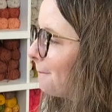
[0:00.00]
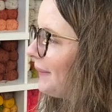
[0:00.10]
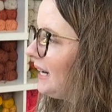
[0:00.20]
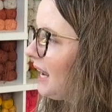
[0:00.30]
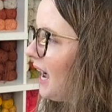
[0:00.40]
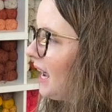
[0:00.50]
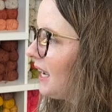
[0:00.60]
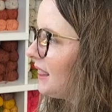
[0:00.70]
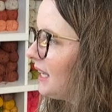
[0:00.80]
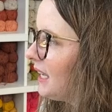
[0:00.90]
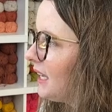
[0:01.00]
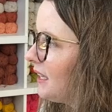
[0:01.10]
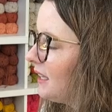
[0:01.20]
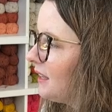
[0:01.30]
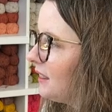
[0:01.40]
And I
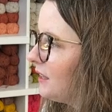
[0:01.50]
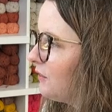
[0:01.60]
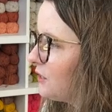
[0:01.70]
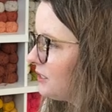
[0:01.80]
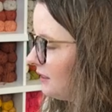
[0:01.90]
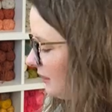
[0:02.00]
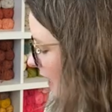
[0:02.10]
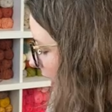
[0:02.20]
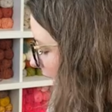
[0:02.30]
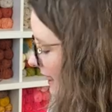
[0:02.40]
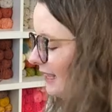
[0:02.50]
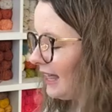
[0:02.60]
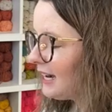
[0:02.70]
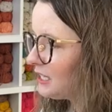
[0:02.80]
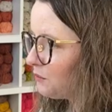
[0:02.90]
think the verse that I think
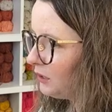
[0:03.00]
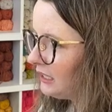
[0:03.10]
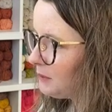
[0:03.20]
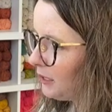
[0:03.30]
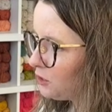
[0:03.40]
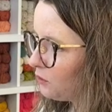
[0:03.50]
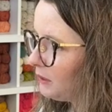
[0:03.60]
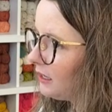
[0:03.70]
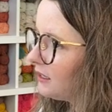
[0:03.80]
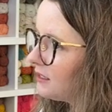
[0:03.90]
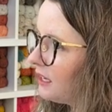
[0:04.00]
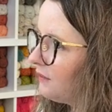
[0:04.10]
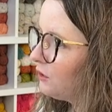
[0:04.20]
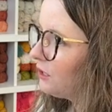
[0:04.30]
that is really special because if you,